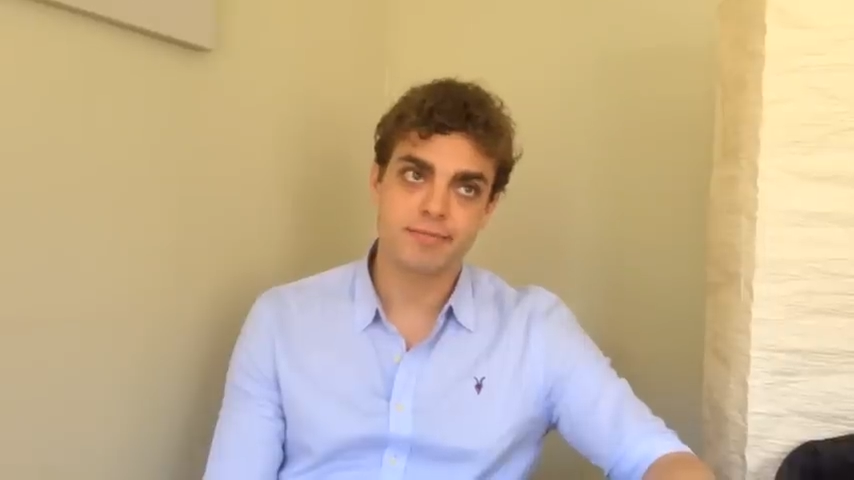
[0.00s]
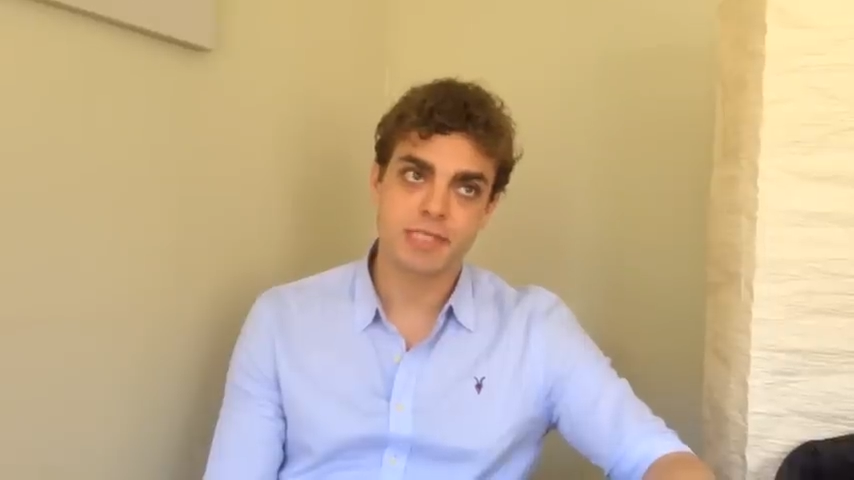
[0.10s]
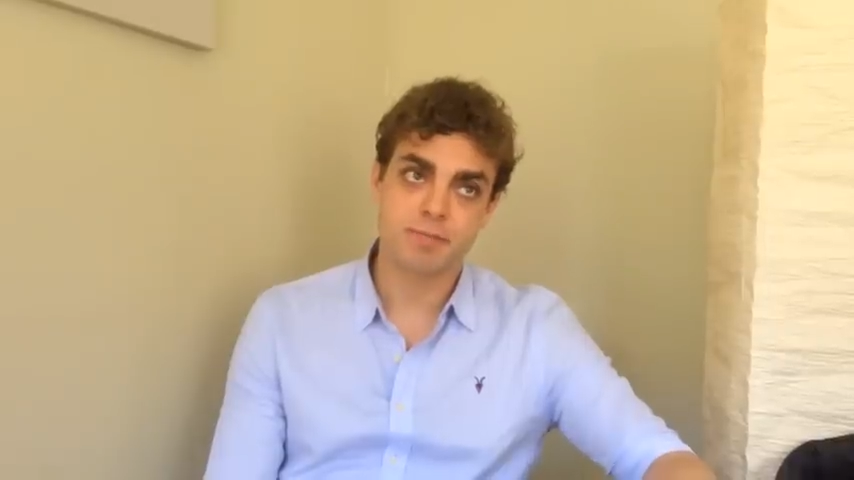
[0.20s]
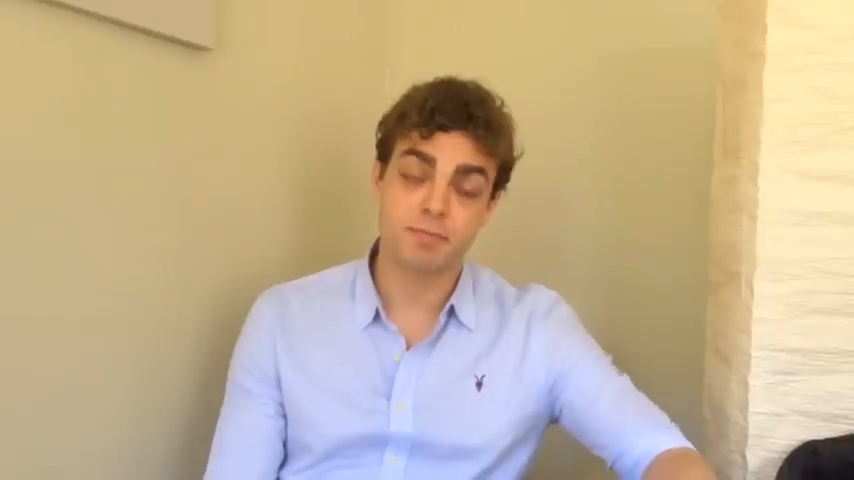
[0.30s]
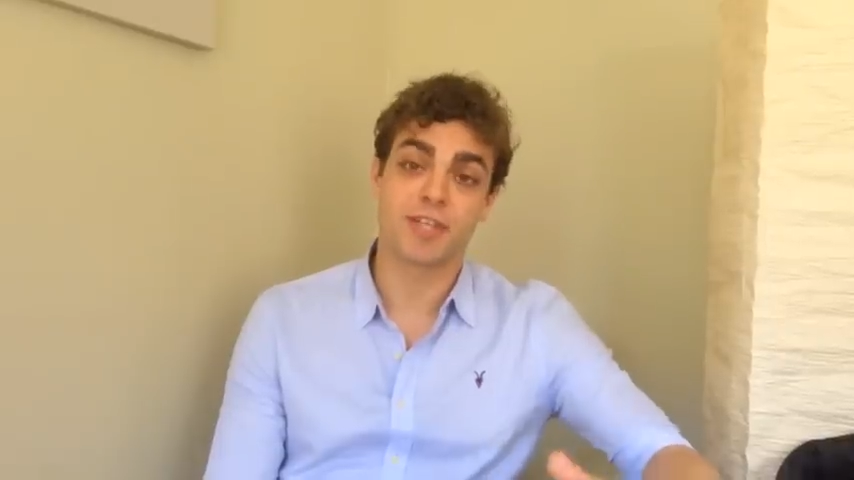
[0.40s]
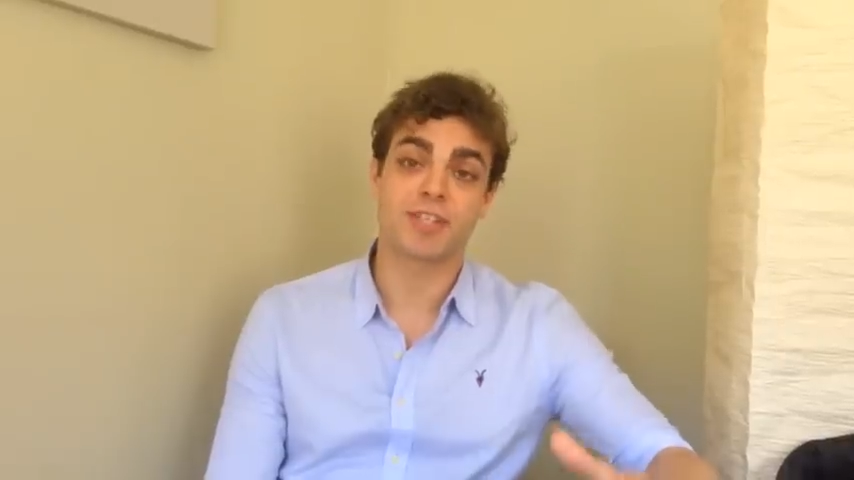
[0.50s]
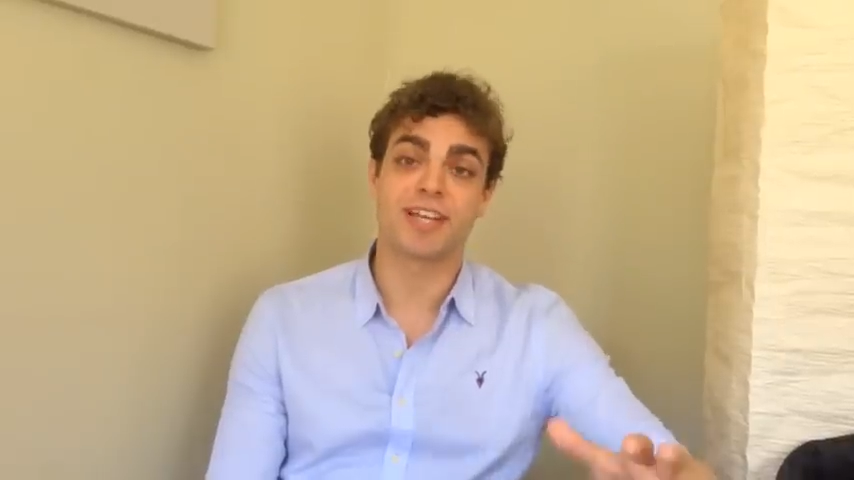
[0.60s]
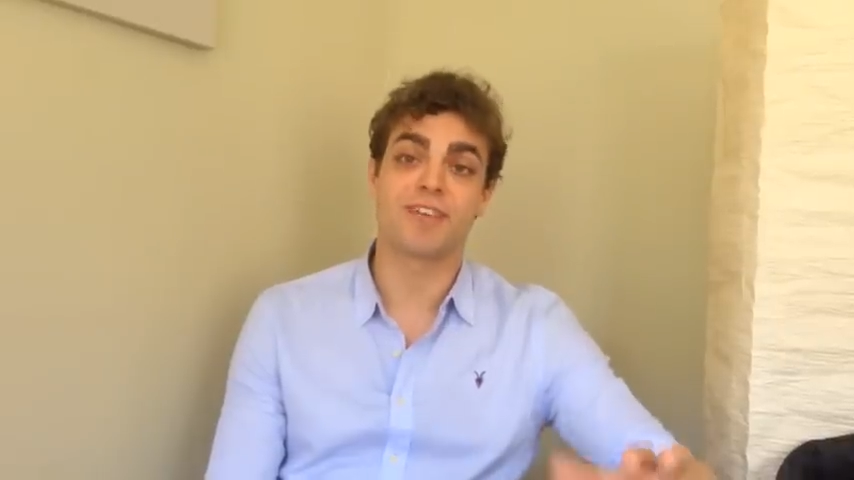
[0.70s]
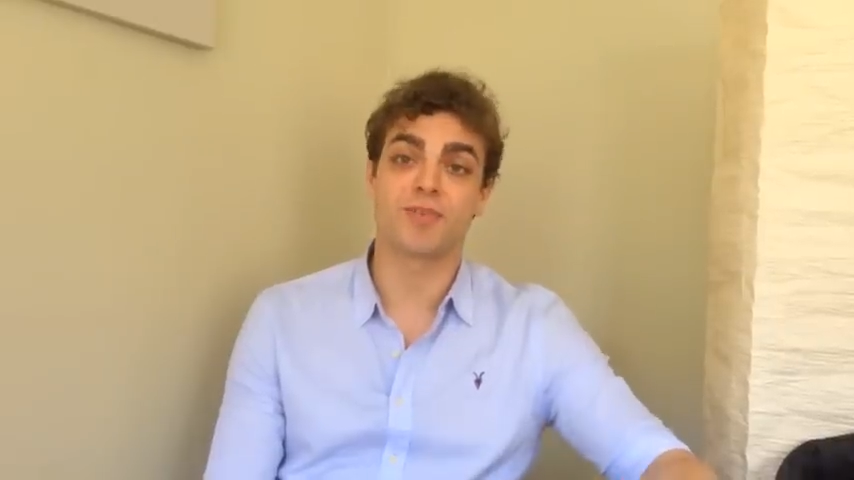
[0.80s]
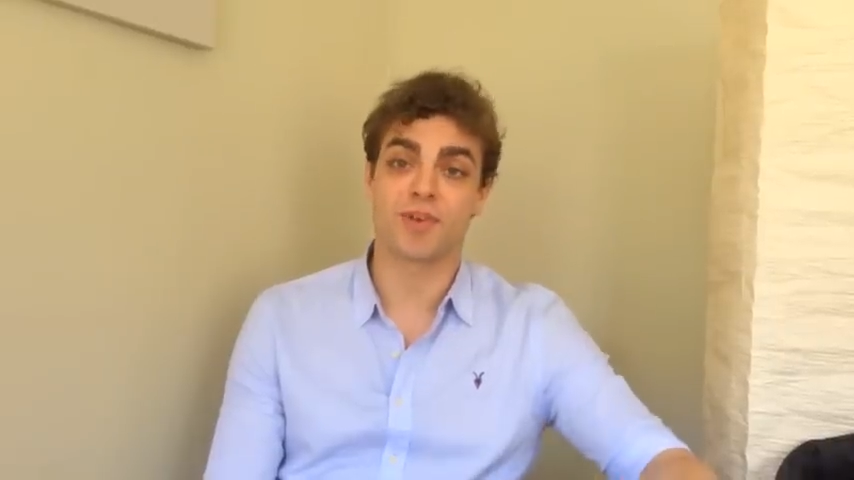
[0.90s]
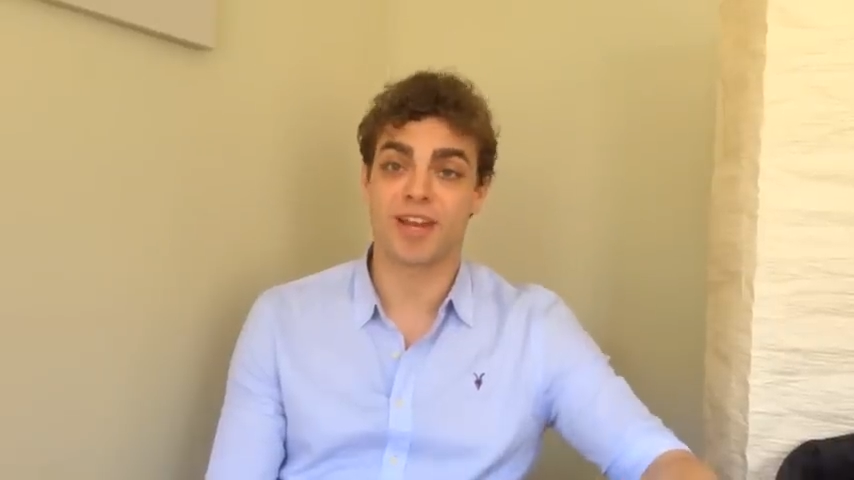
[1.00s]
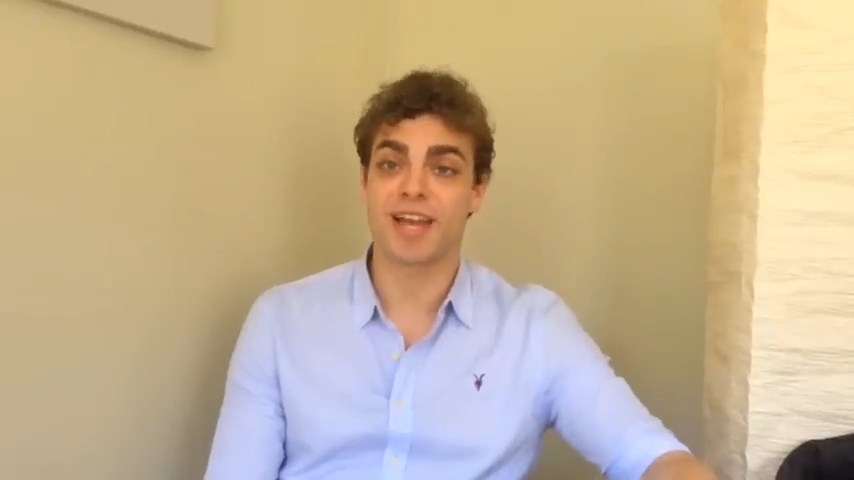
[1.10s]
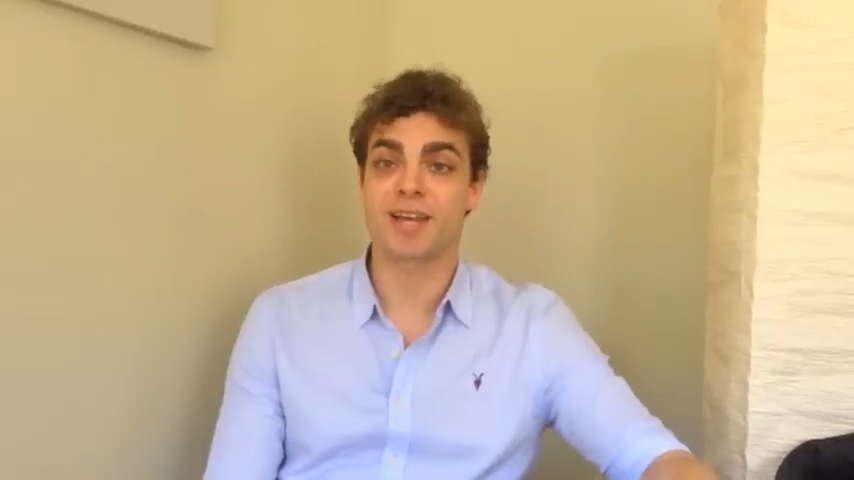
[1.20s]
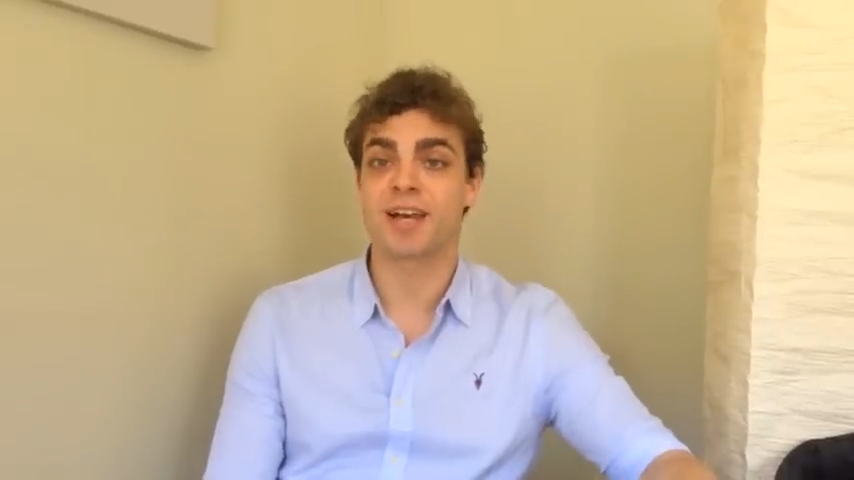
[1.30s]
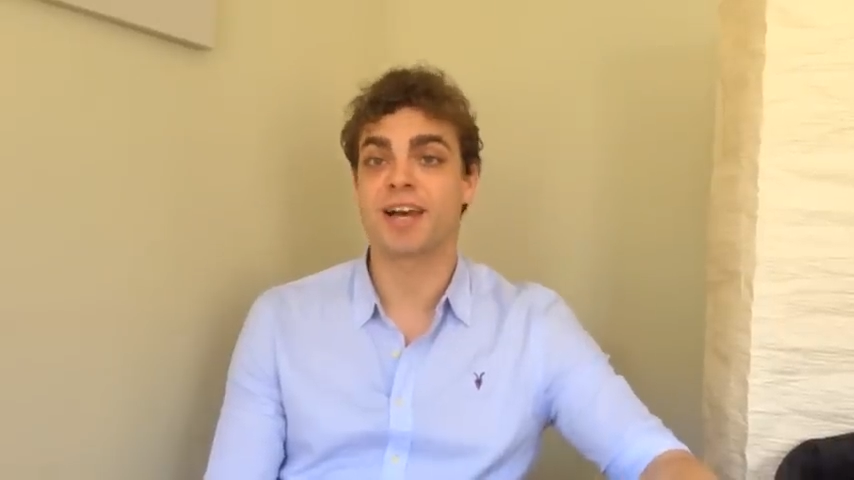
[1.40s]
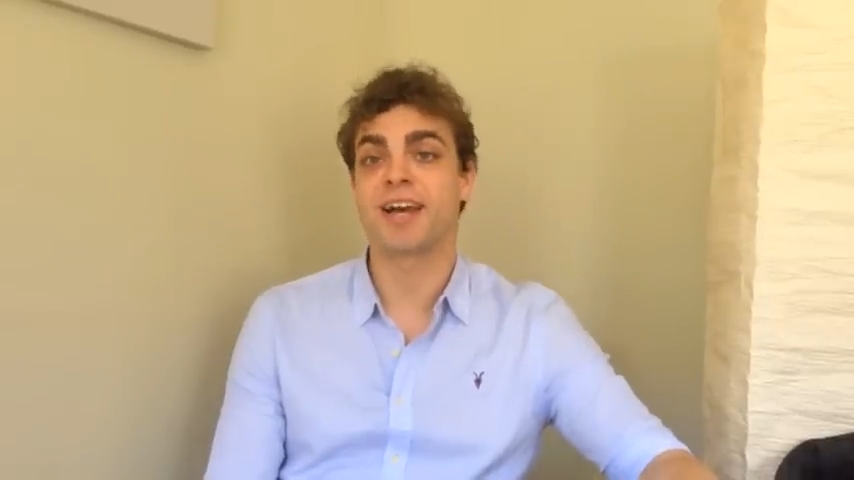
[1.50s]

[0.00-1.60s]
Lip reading: especially for like